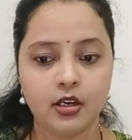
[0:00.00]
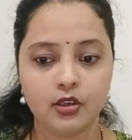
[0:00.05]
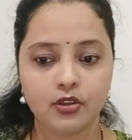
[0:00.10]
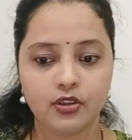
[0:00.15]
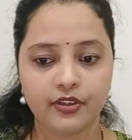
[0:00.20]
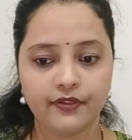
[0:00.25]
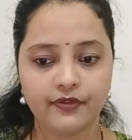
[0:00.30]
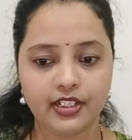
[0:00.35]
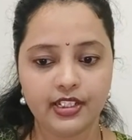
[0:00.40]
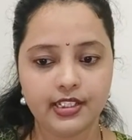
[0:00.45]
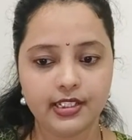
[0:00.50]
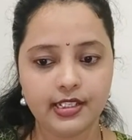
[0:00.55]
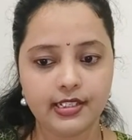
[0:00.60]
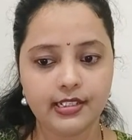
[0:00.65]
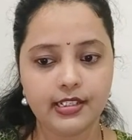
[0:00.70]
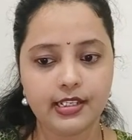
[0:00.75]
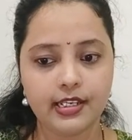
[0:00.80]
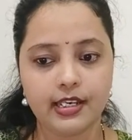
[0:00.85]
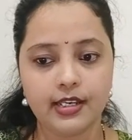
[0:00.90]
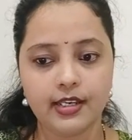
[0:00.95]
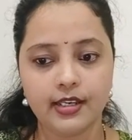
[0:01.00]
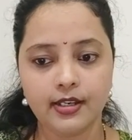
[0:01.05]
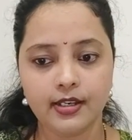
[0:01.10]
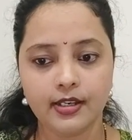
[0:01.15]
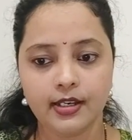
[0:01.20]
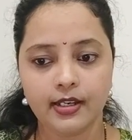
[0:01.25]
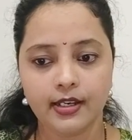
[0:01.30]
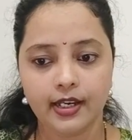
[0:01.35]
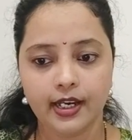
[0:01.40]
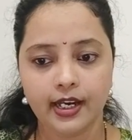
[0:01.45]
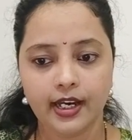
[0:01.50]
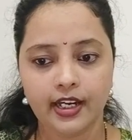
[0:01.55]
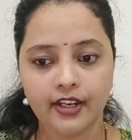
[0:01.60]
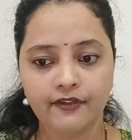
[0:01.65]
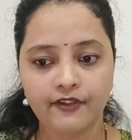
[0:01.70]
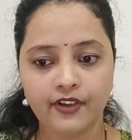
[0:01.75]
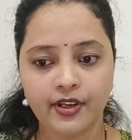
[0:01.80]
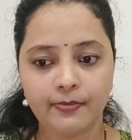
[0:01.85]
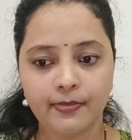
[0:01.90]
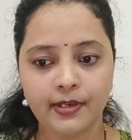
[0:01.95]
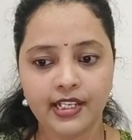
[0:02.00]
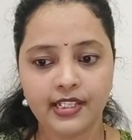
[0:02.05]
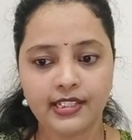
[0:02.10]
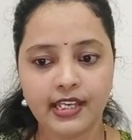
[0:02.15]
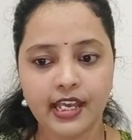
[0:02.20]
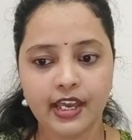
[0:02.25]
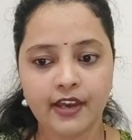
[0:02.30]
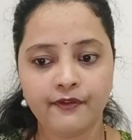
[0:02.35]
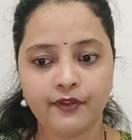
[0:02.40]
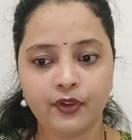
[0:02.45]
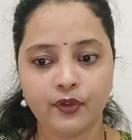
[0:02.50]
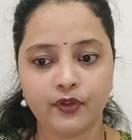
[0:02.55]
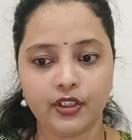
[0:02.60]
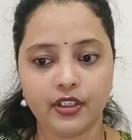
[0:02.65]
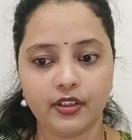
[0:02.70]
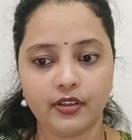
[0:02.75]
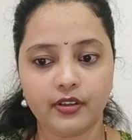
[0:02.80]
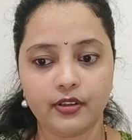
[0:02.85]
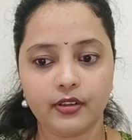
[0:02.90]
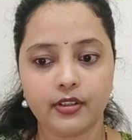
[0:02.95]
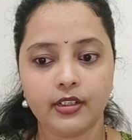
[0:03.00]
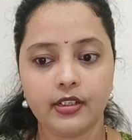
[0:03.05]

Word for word: So if this is D and if I place F over here,